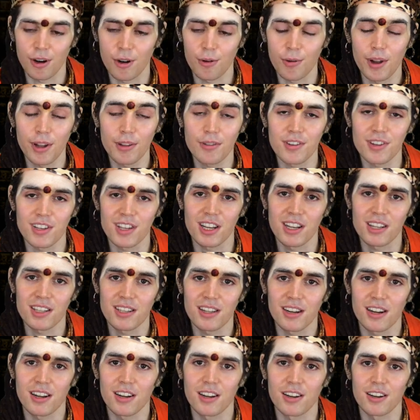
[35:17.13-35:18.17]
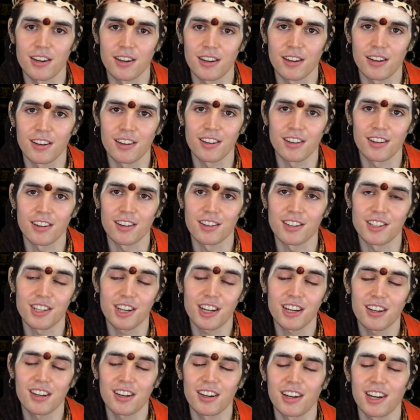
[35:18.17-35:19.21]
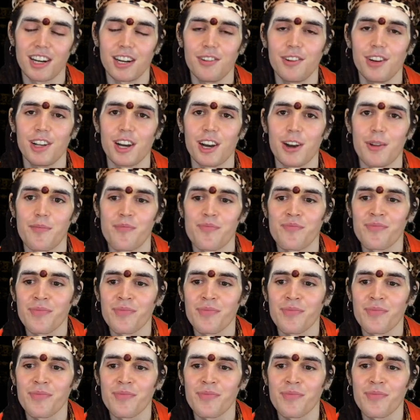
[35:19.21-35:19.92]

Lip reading: around the sahasrara chakra area,